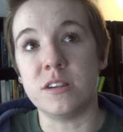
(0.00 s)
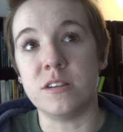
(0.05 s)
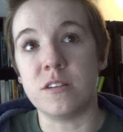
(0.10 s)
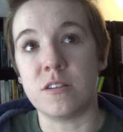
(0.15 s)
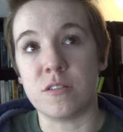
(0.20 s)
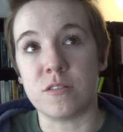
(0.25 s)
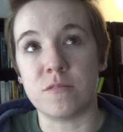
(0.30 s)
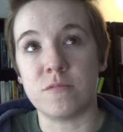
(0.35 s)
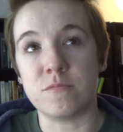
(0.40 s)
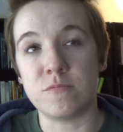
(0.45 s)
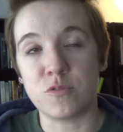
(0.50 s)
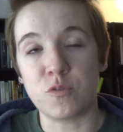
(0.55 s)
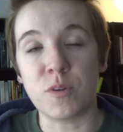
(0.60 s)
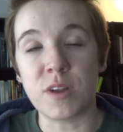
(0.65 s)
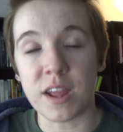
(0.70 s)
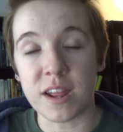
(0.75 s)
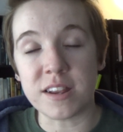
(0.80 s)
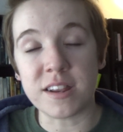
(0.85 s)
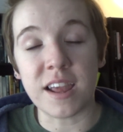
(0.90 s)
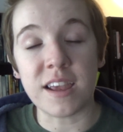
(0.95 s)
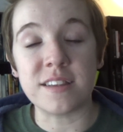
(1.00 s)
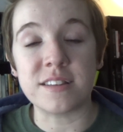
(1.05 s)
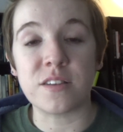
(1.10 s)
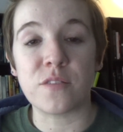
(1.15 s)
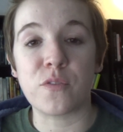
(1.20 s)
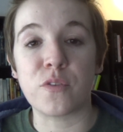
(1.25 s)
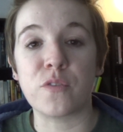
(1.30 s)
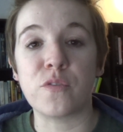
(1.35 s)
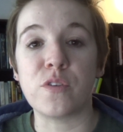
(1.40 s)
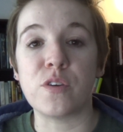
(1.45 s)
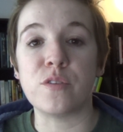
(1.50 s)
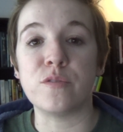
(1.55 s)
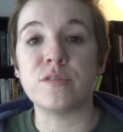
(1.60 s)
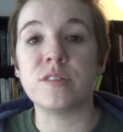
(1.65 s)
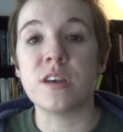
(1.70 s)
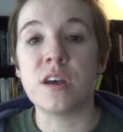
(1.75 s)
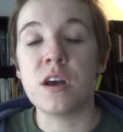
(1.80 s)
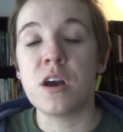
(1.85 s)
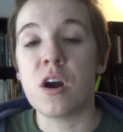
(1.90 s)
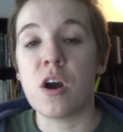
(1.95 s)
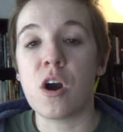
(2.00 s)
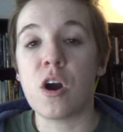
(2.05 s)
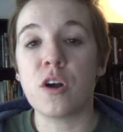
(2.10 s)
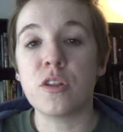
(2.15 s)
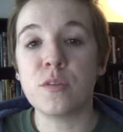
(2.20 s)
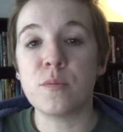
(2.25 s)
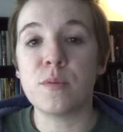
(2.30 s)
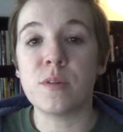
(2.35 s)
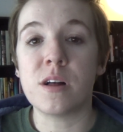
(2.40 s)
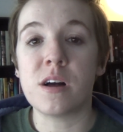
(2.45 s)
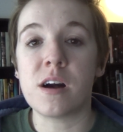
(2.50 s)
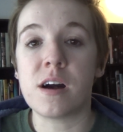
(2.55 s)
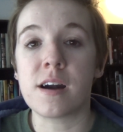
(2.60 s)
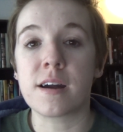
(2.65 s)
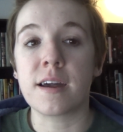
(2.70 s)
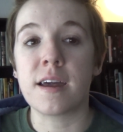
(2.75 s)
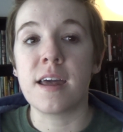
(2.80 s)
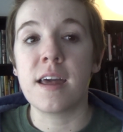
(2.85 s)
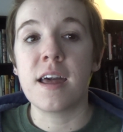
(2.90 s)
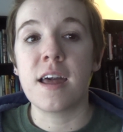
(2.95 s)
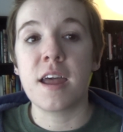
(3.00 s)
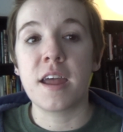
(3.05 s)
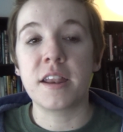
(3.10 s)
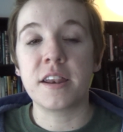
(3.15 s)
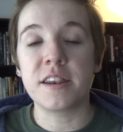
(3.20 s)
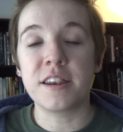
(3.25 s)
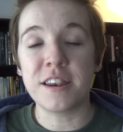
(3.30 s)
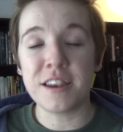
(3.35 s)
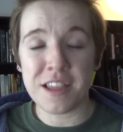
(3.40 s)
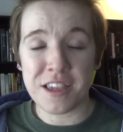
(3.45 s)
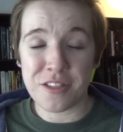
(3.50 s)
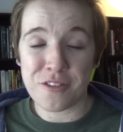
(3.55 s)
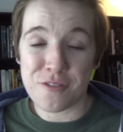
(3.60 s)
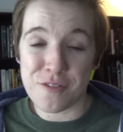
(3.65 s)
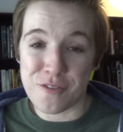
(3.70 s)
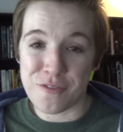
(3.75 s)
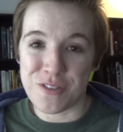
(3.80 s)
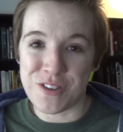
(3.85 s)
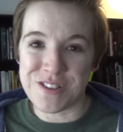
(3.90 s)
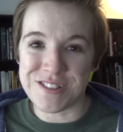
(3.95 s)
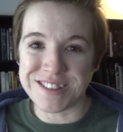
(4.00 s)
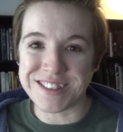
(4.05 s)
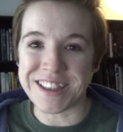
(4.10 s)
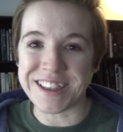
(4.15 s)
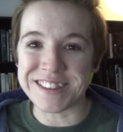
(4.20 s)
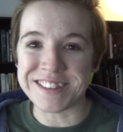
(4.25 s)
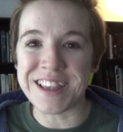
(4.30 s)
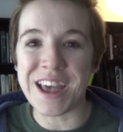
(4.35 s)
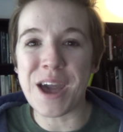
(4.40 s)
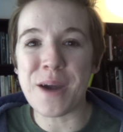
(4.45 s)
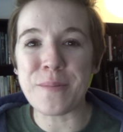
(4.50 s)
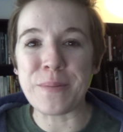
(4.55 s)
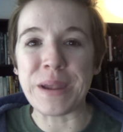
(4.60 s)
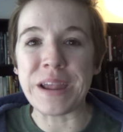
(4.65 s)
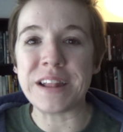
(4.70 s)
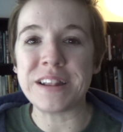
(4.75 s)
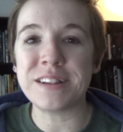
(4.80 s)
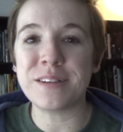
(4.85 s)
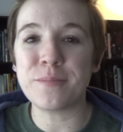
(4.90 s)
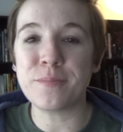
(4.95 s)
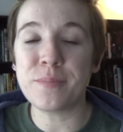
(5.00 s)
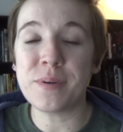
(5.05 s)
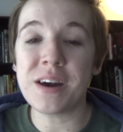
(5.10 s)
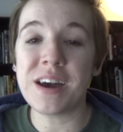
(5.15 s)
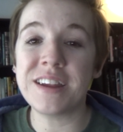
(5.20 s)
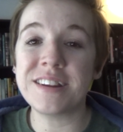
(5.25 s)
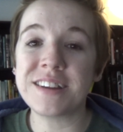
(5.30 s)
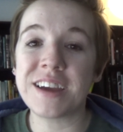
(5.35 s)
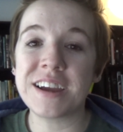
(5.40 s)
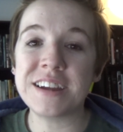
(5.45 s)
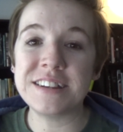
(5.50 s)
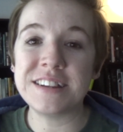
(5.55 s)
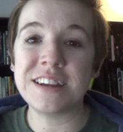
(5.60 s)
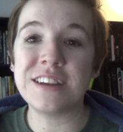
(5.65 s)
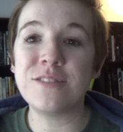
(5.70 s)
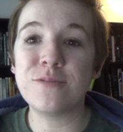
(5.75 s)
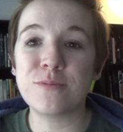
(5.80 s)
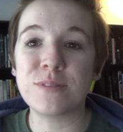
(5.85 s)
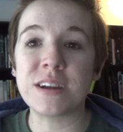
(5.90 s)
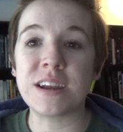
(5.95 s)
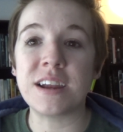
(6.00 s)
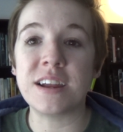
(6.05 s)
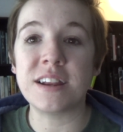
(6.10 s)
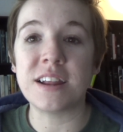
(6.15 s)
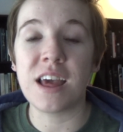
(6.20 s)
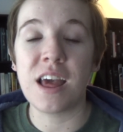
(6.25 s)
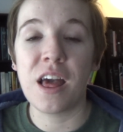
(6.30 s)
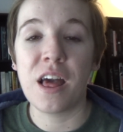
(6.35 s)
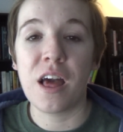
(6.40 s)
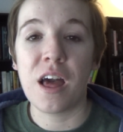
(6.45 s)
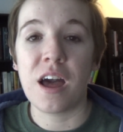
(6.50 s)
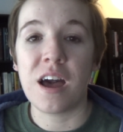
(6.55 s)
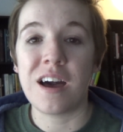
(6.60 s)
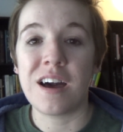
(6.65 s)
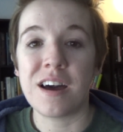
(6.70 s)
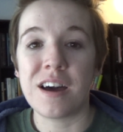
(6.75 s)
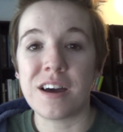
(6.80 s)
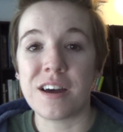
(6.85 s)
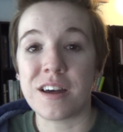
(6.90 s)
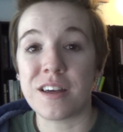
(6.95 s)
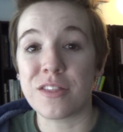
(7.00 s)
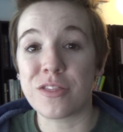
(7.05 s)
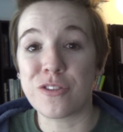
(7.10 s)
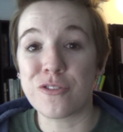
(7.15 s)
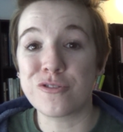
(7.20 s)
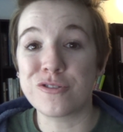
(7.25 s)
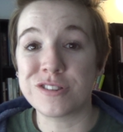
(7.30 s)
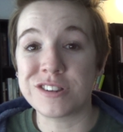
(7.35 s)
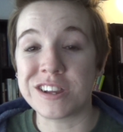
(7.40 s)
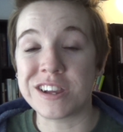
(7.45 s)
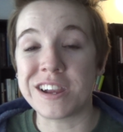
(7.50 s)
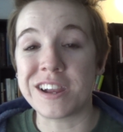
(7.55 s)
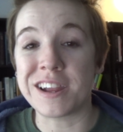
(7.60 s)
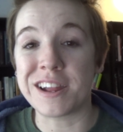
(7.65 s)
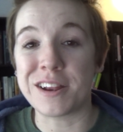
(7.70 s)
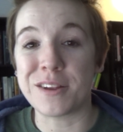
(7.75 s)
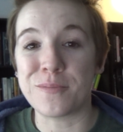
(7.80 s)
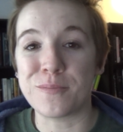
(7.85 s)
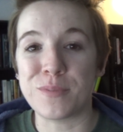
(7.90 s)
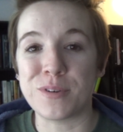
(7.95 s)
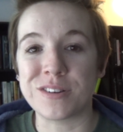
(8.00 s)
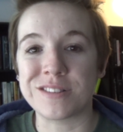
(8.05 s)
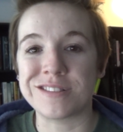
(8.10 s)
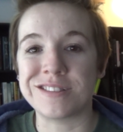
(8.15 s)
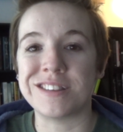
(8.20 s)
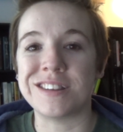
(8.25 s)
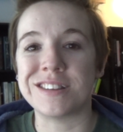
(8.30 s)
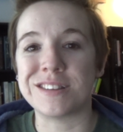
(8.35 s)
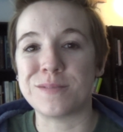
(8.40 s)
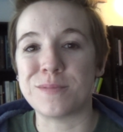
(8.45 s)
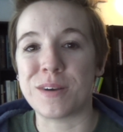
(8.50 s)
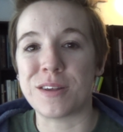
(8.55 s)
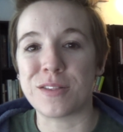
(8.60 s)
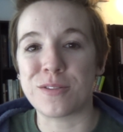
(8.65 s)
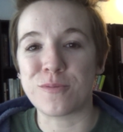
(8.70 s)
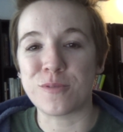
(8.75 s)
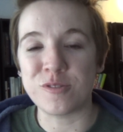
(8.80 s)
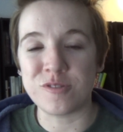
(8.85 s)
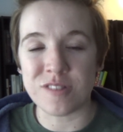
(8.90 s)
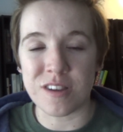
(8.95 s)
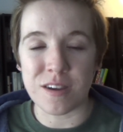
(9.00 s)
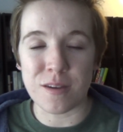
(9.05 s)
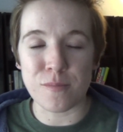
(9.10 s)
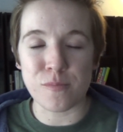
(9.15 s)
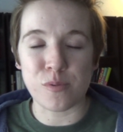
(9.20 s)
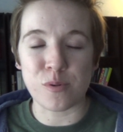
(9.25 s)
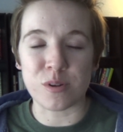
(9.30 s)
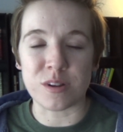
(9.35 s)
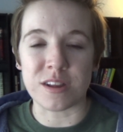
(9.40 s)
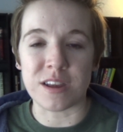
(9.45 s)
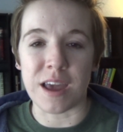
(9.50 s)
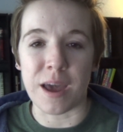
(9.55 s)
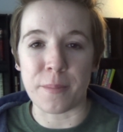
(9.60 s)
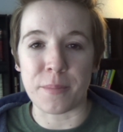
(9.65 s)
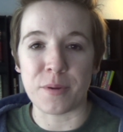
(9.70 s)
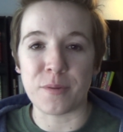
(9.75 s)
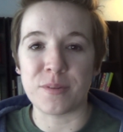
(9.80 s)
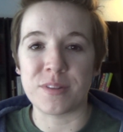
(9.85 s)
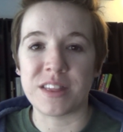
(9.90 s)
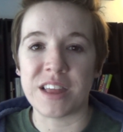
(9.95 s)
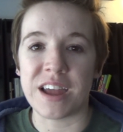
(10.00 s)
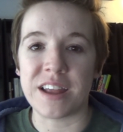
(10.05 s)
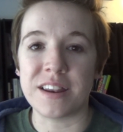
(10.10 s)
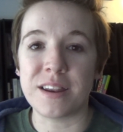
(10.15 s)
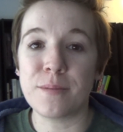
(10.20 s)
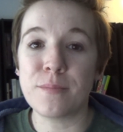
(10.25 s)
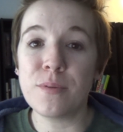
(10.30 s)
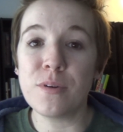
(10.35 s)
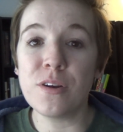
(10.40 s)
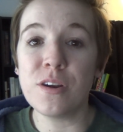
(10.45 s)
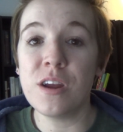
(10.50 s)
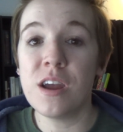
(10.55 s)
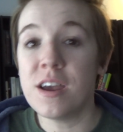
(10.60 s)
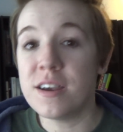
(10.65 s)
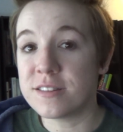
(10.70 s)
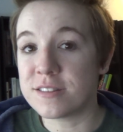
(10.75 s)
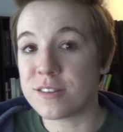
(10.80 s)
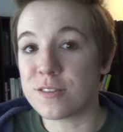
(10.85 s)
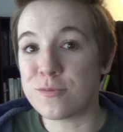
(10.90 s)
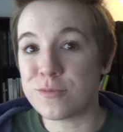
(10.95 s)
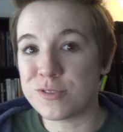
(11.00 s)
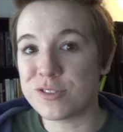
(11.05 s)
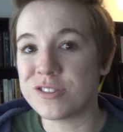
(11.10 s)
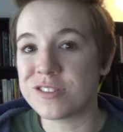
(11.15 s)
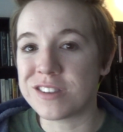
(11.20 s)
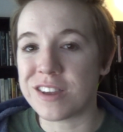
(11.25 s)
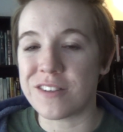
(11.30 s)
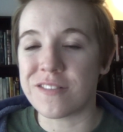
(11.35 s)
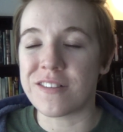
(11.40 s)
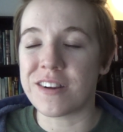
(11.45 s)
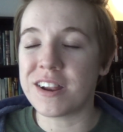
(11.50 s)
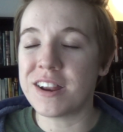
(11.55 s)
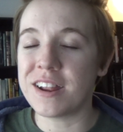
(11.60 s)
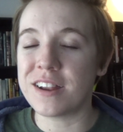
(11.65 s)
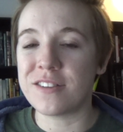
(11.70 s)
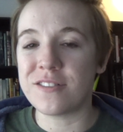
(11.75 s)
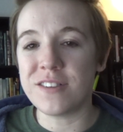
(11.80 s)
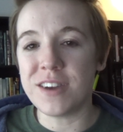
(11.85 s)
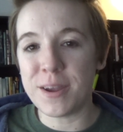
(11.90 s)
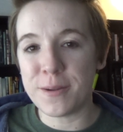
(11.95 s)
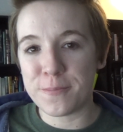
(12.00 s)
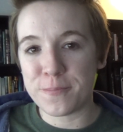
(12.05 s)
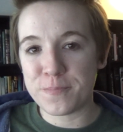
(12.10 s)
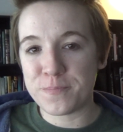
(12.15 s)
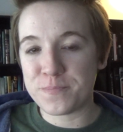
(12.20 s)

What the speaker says: or 28 days of reviews on the vlog. Neither of those things happened, but I did read 13 books this month, which I am pretty happy with that number, so we'll just get right into it.